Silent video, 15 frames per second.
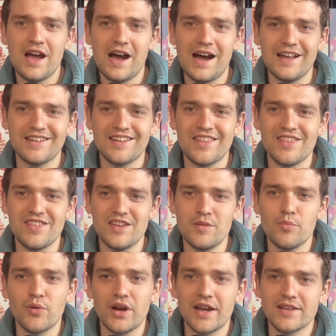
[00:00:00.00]
at The
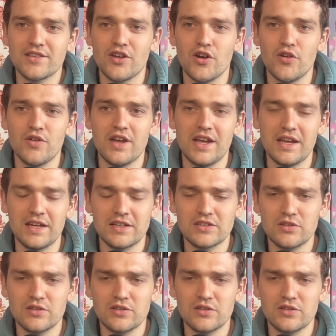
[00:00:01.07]
Breakdown Inc.